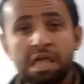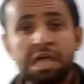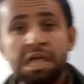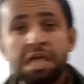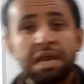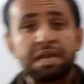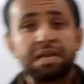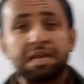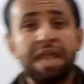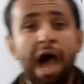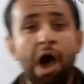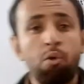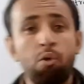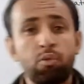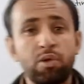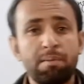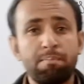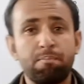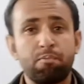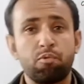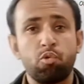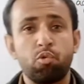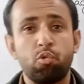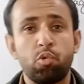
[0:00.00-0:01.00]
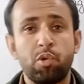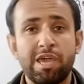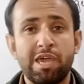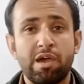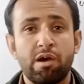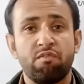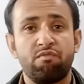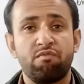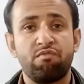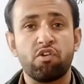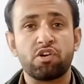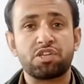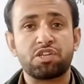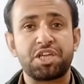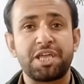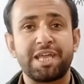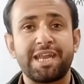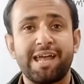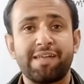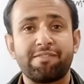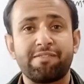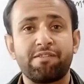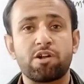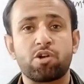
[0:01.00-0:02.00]
Now if we put
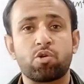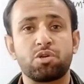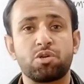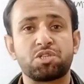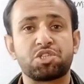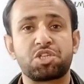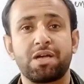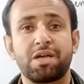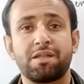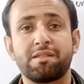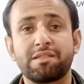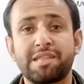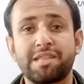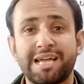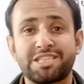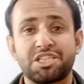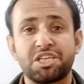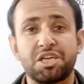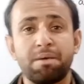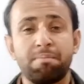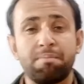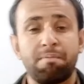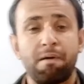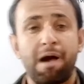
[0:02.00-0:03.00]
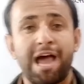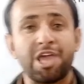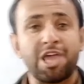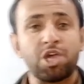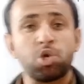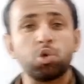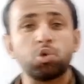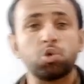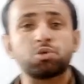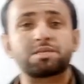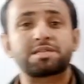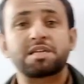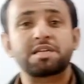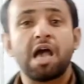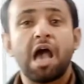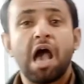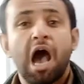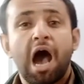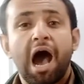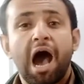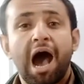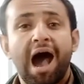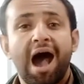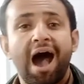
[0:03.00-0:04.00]
another question that if I use
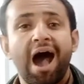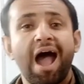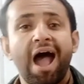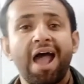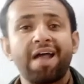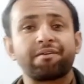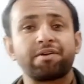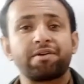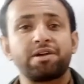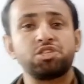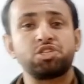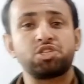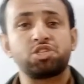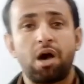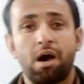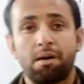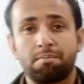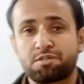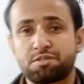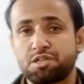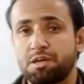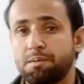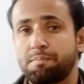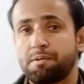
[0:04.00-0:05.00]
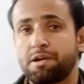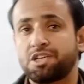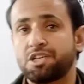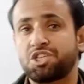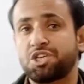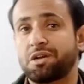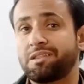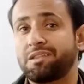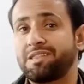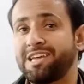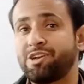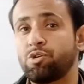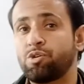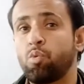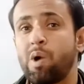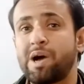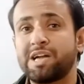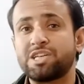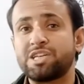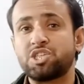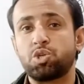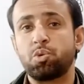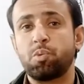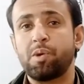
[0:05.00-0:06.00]
a high range of temperature, then
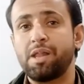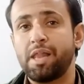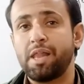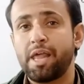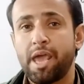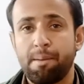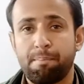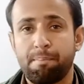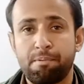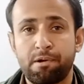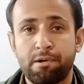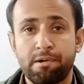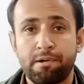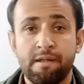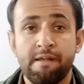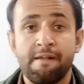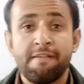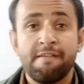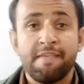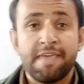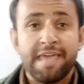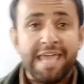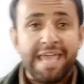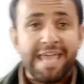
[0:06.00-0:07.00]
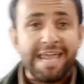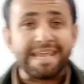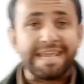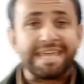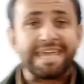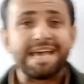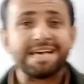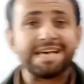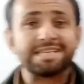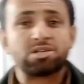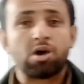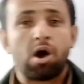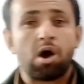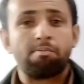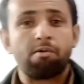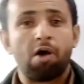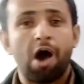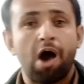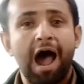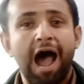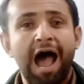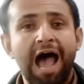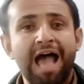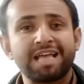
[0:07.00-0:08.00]
what will happen? In case of
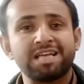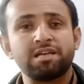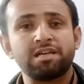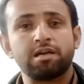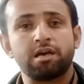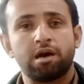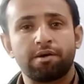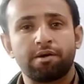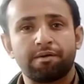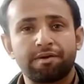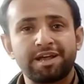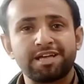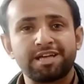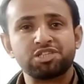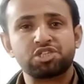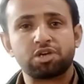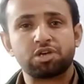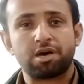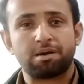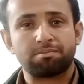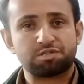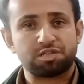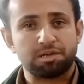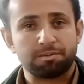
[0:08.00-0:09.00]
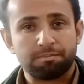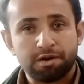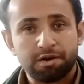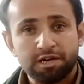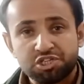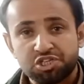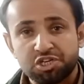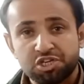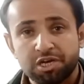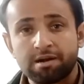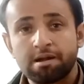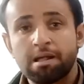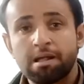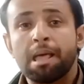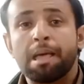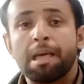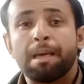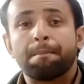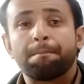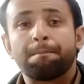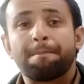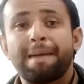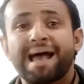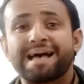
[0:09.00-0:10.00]
high range of temperature,
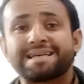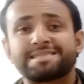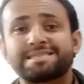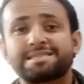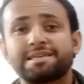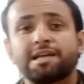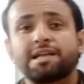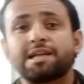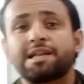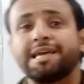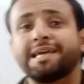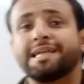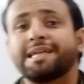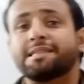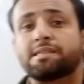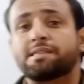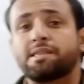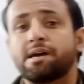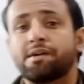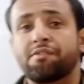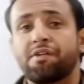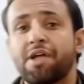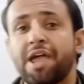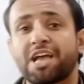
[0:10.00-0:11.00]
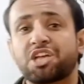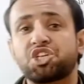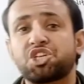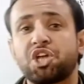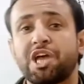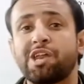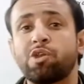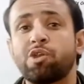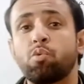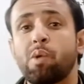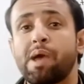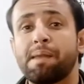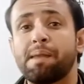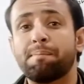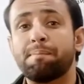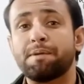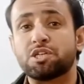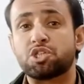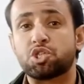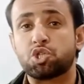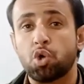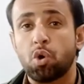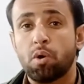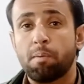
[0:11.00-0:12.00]
basically the reaction will be
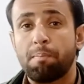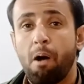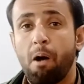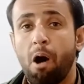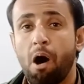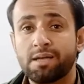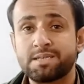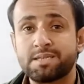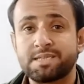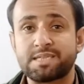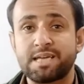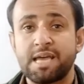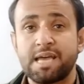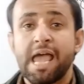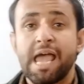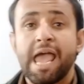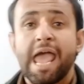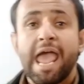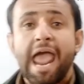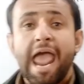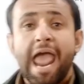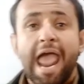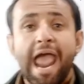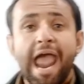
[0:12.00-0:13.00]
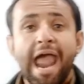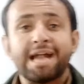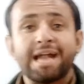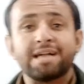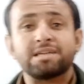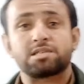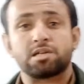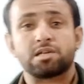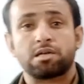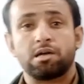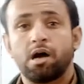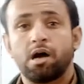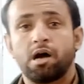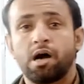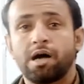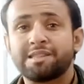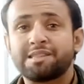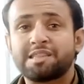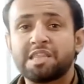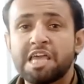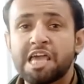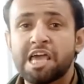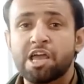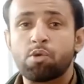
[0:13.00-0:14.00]
two-post and
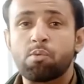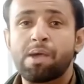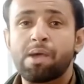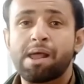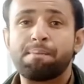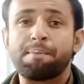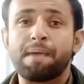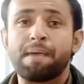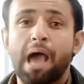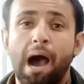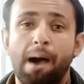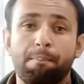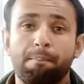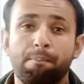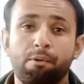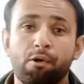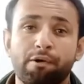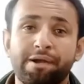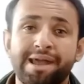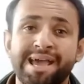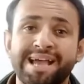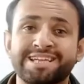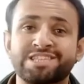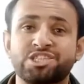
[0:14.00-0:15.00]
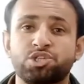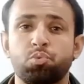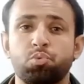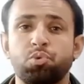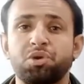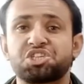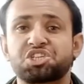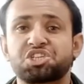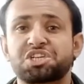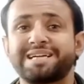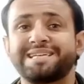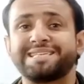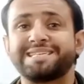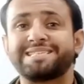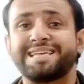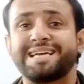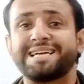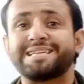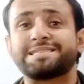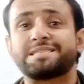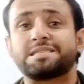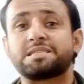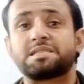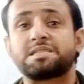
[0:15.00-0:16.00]
there will be a product which
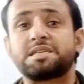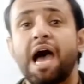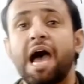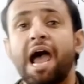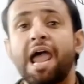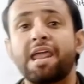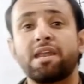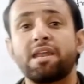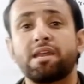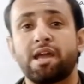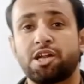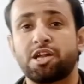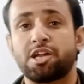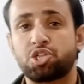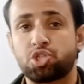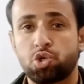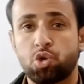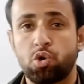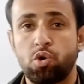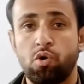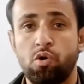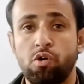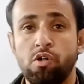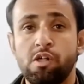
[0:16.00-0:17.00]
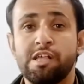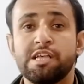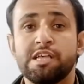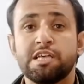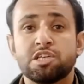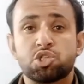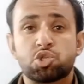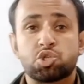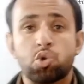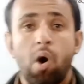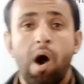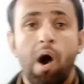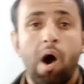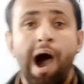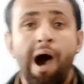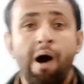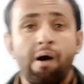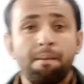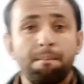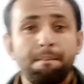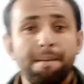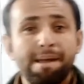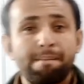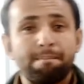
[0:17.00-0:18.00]
contains dinitro. So
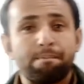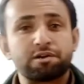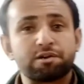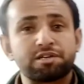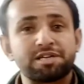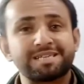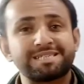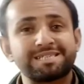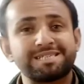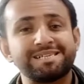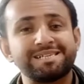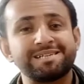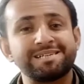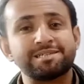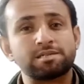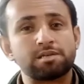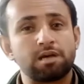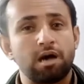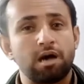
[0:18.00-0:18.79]
our main product is